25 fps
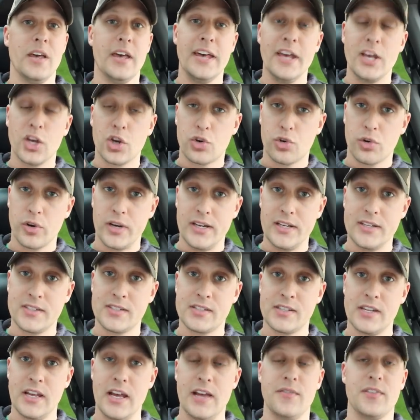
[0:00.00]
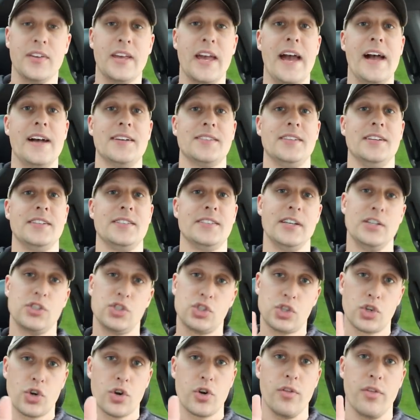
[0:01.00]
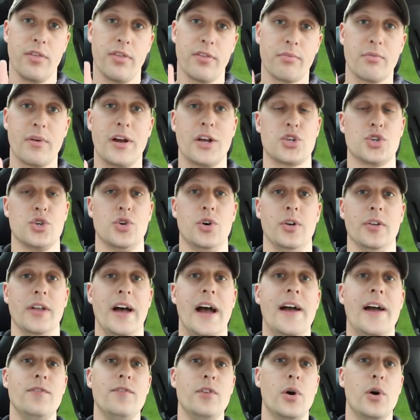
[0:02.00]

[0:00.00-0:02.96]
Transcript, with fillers: increase if gas hits a certain threshold?